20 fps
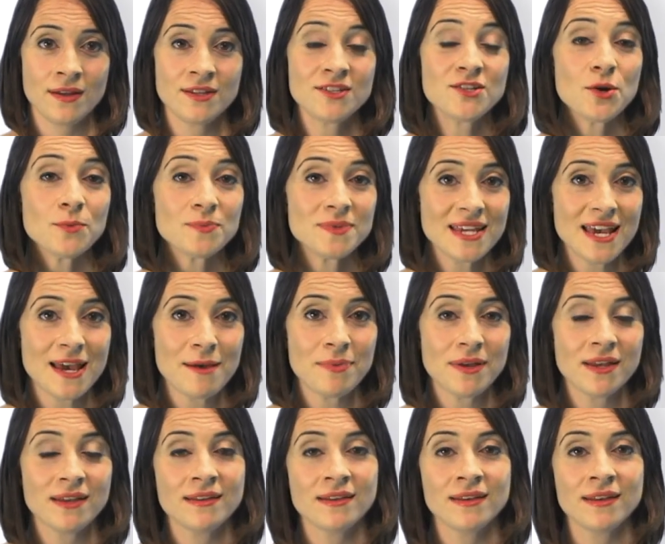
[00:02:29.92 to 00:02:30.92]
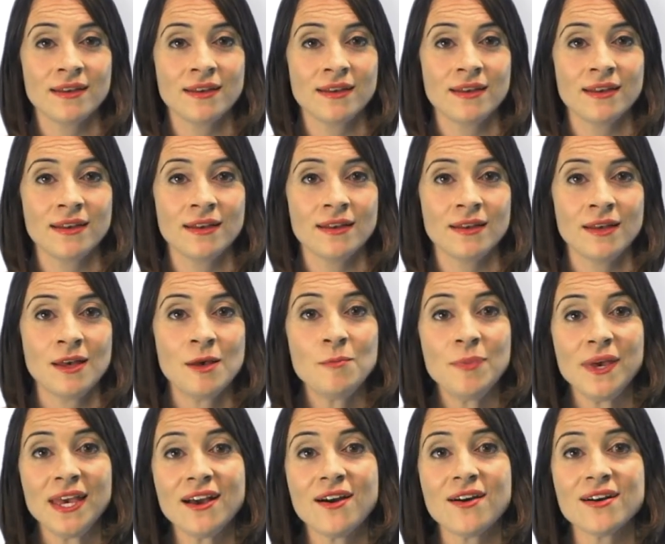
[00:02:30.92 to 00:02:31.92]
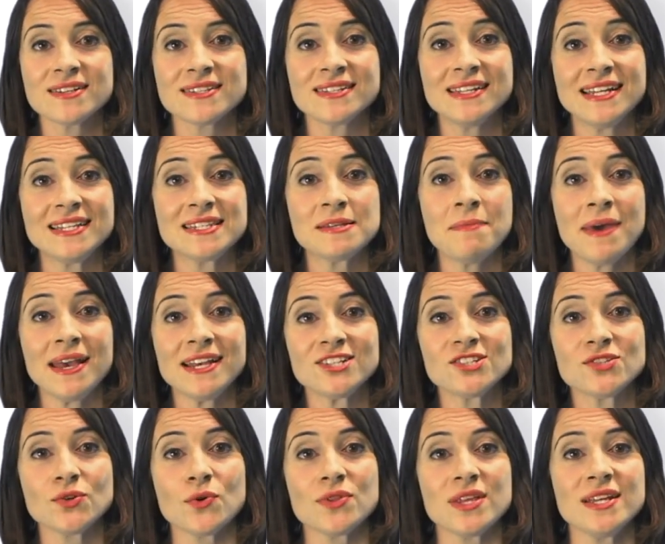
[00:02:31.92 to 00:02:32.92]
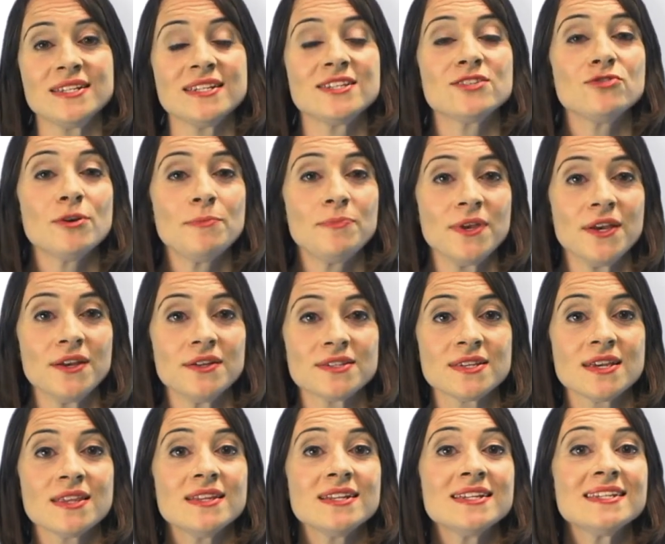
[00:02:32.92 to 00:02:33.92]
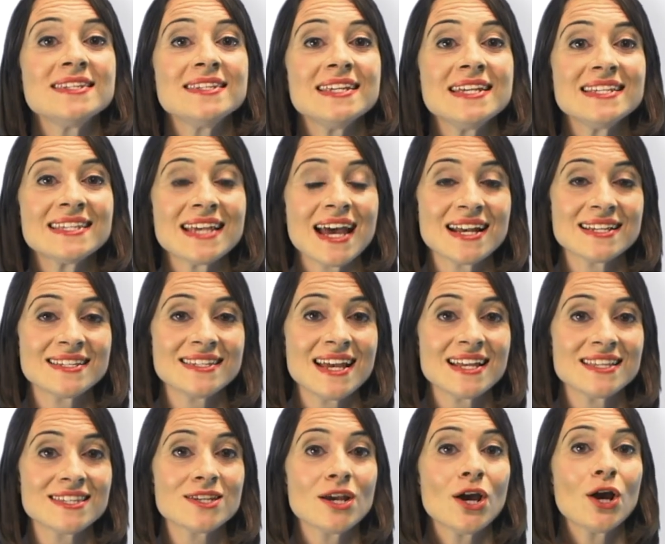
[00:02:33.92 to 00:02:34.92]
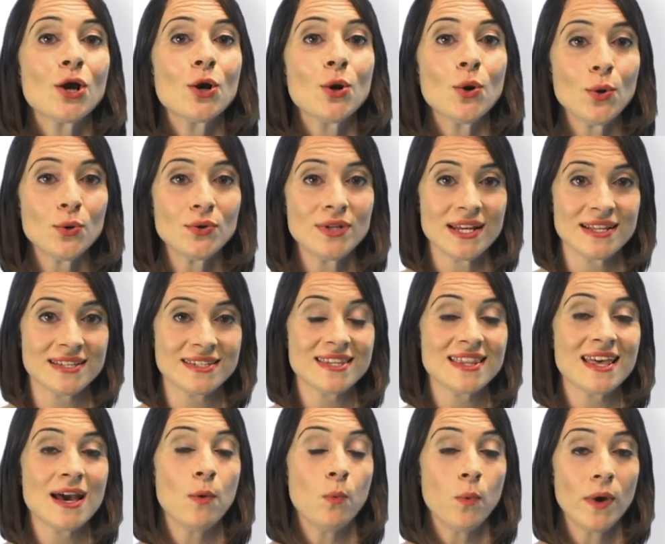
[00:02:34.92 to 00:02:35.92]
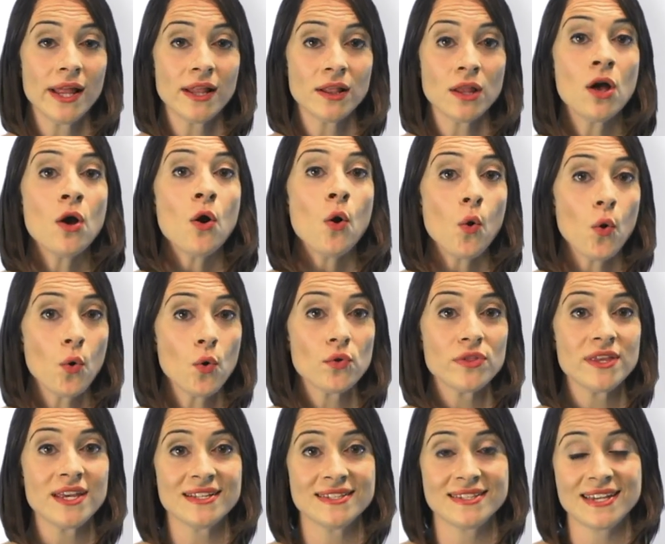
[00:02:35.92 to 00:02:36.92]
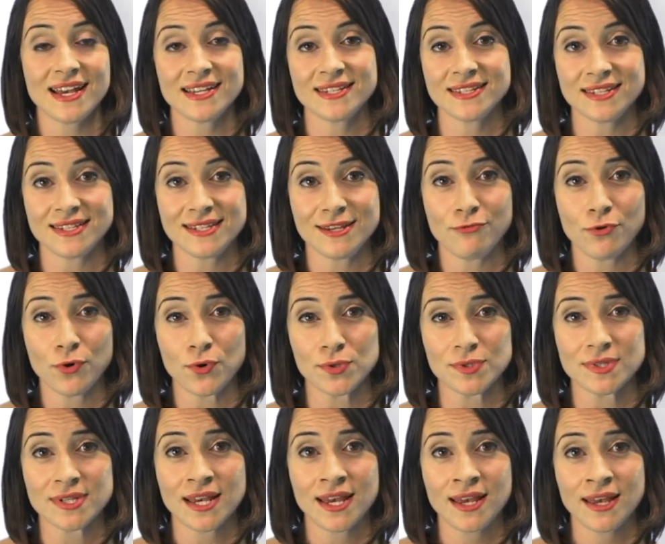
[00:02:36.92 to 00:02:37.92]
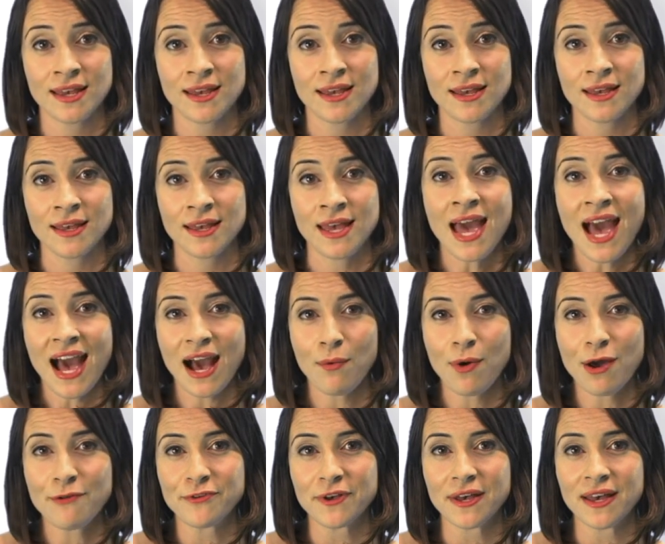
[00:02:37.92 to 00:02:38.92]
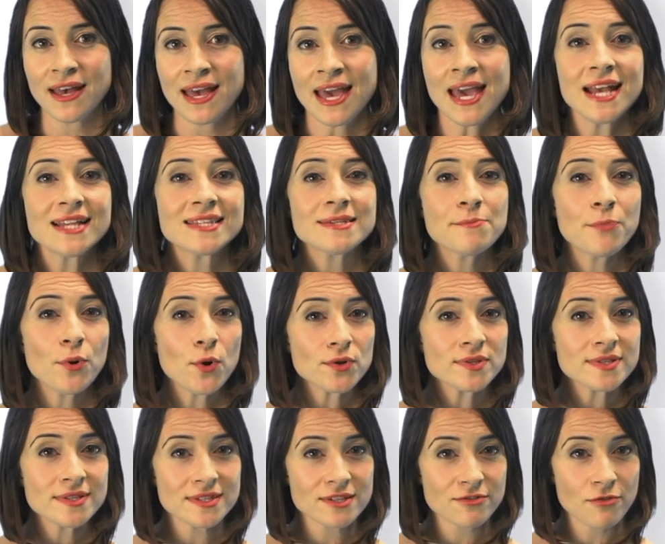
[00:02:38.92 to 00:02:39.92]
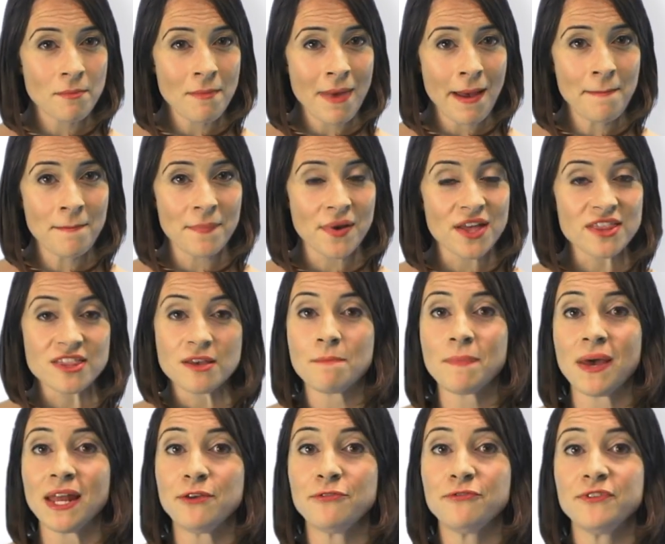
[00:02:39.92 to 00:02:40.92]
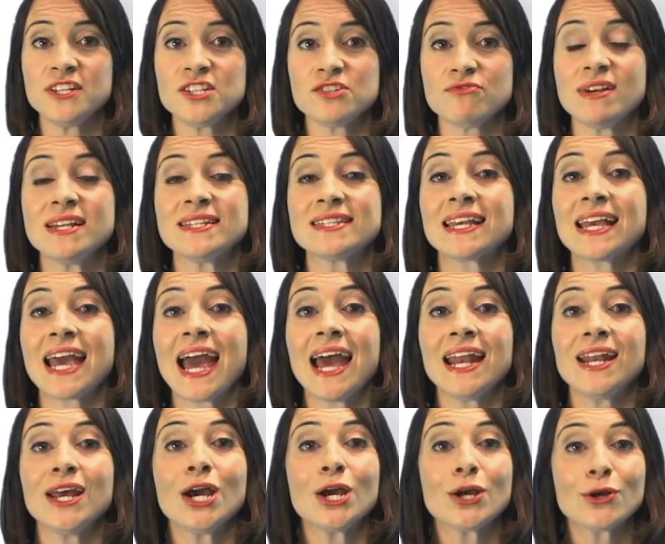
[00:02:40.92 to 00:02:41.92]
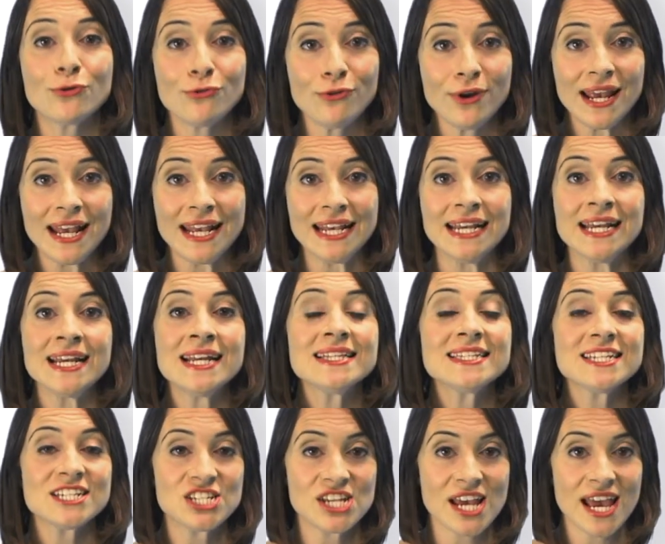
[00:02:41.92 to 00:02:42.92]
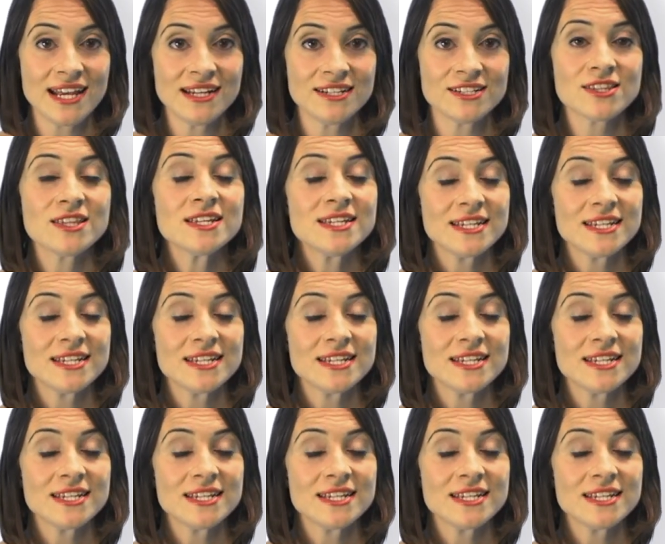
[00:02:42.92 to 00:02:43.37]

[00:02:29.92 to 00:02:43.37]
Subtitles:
Top tip: PRs need to make sure they distribute the deceased assets according to their will or the intestacy rules. However, it's important to remember that beneficiaries can agree to change the